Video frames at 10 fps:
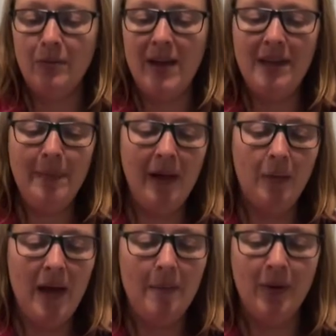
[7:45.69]
red bell
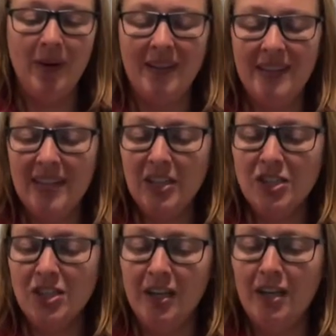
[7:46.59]
pepper, a little
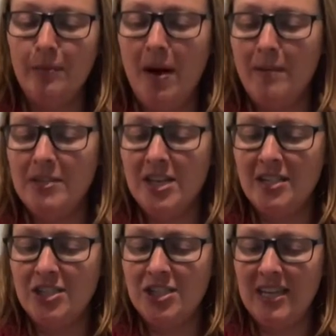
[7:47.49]
sugar,
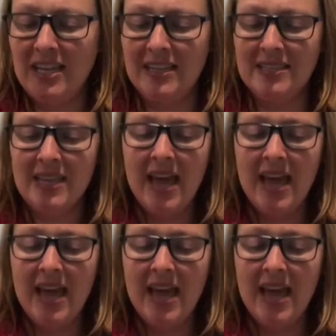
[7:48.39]
Parmesan cheese,